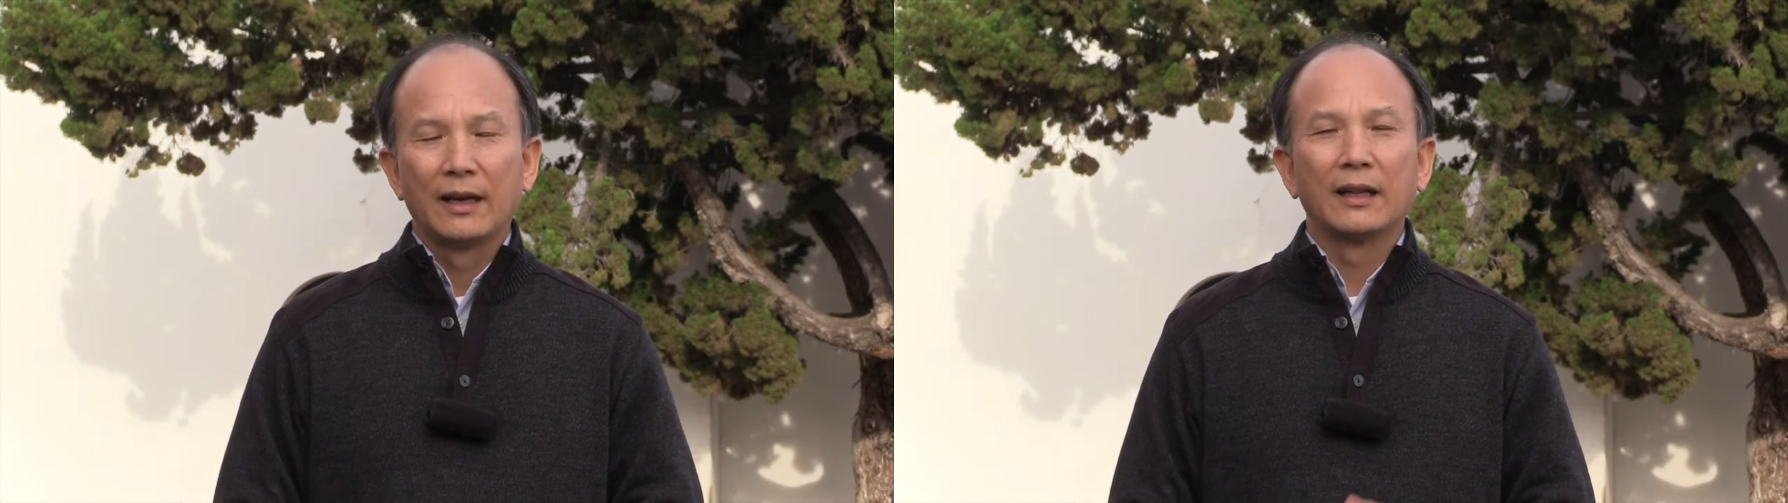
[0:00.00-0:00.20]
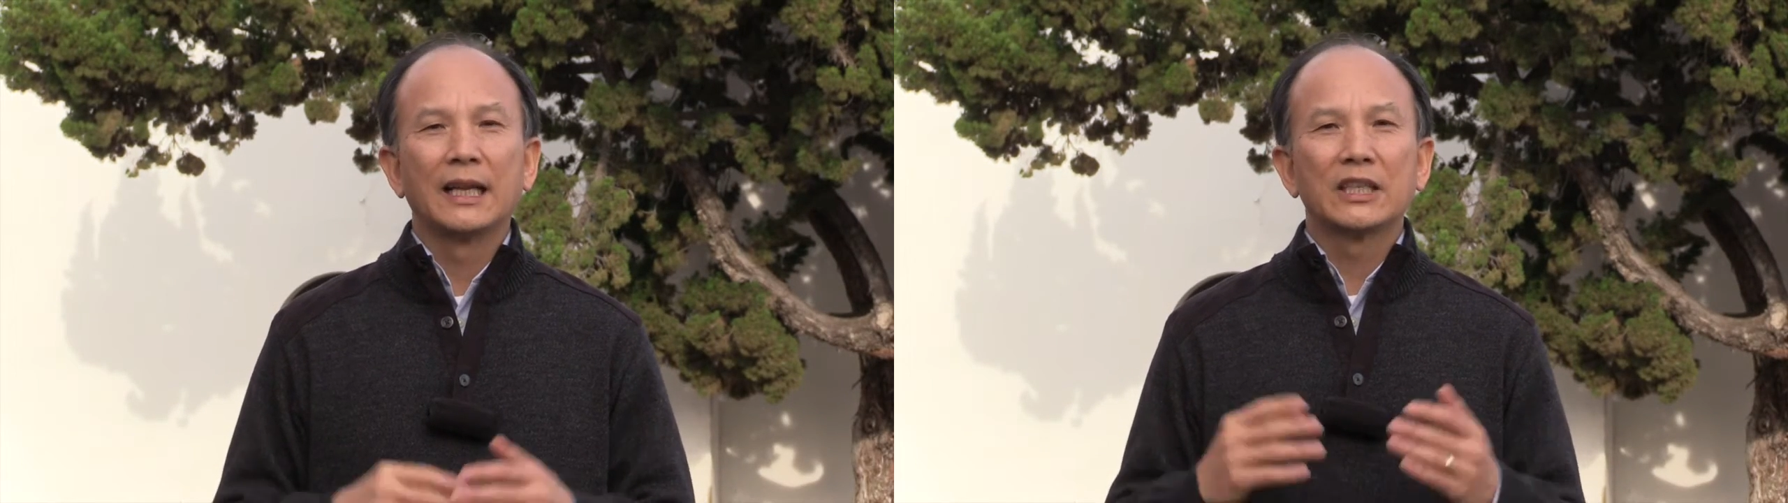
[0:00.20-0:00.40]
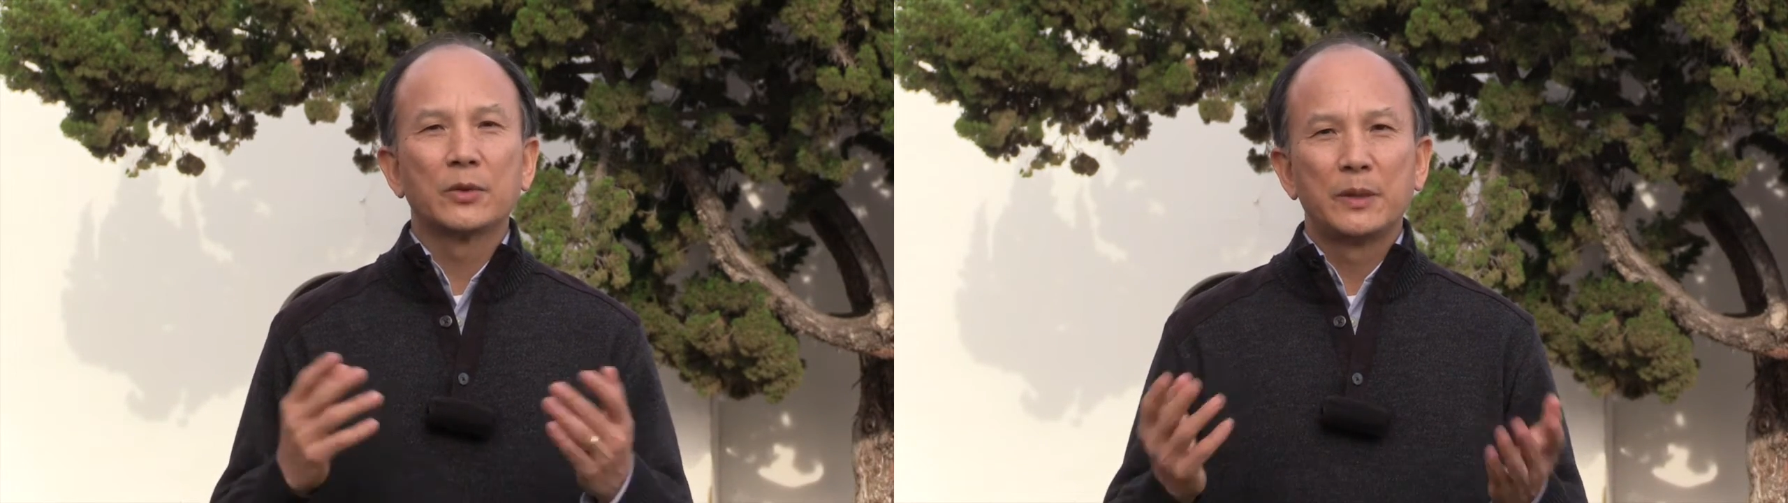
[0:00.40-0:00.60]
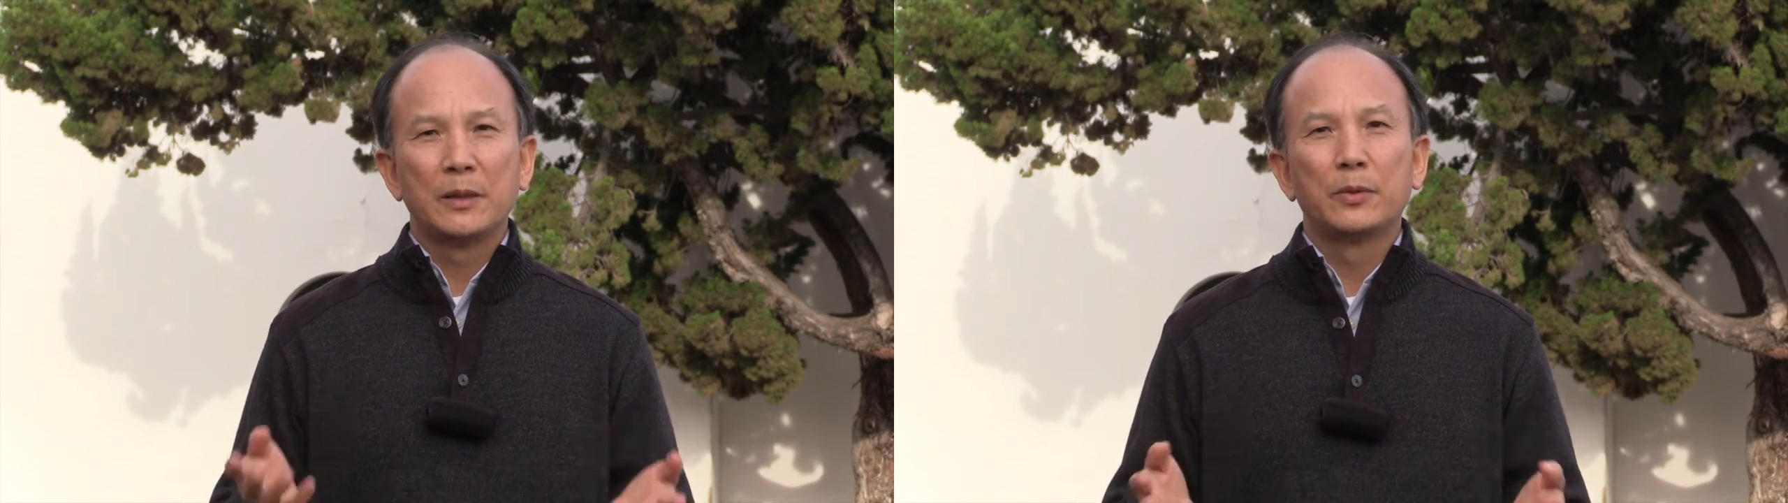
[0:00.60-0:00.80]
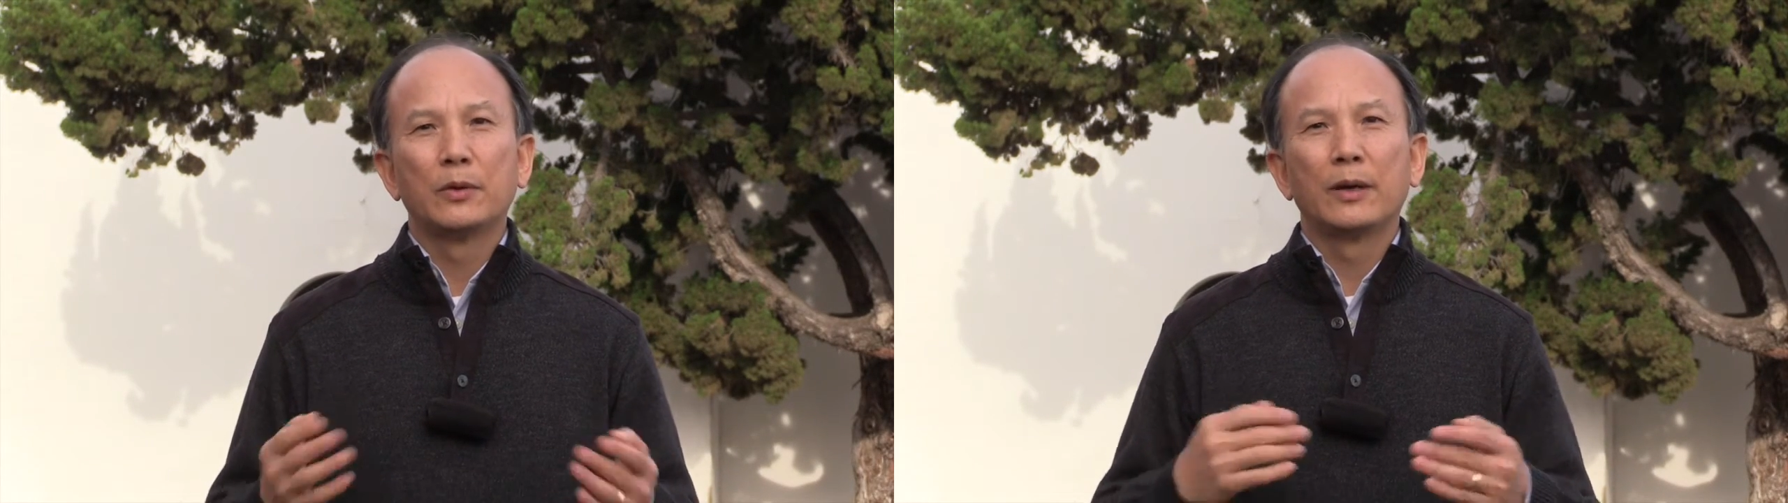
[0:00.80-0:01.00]
A lot of
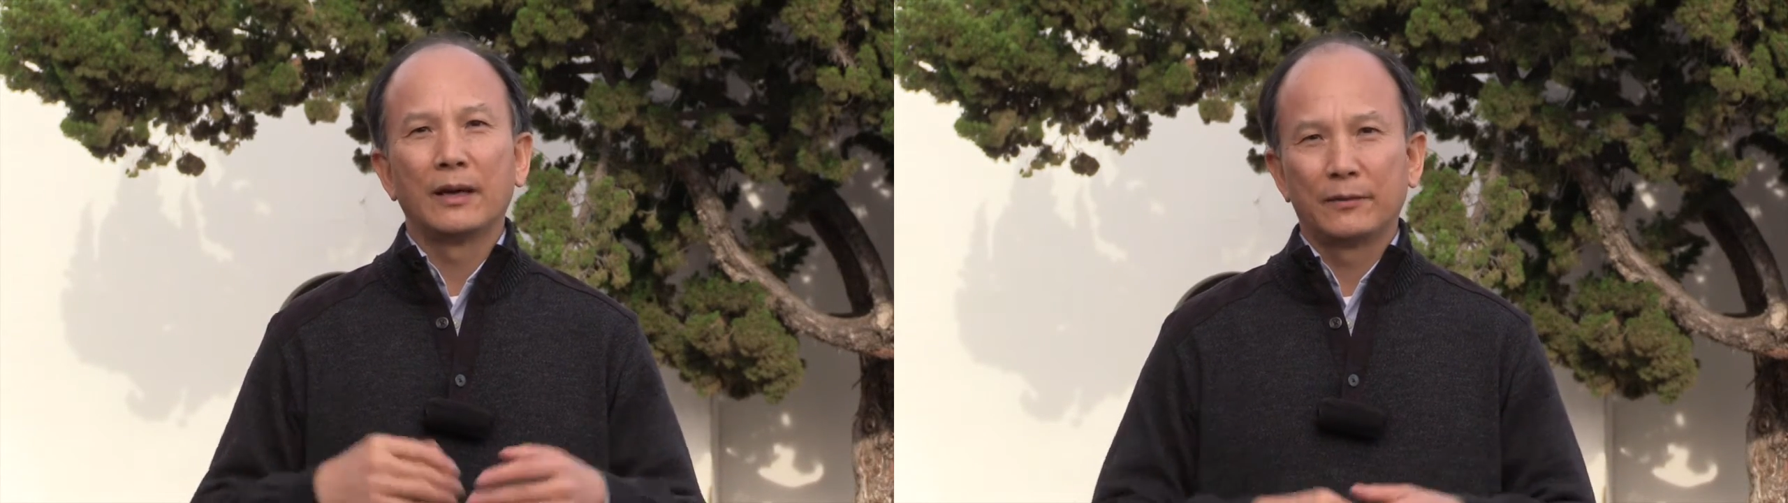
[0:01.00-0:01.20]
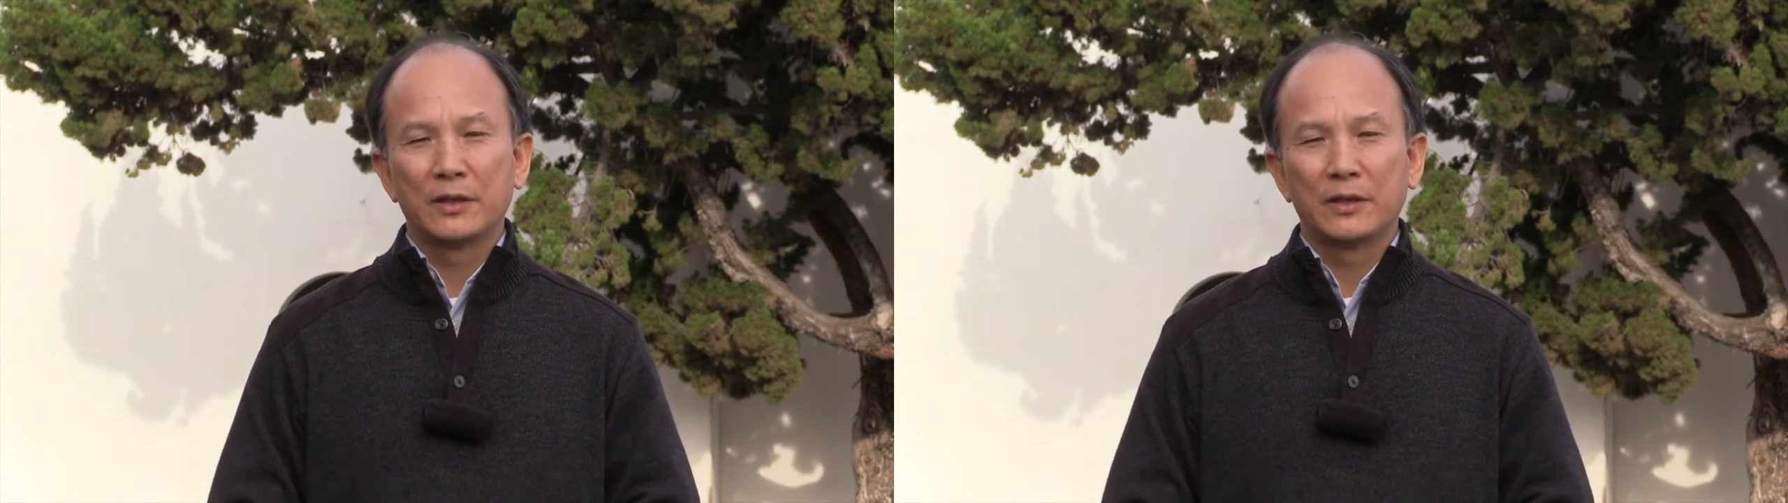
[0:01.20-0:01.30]
people have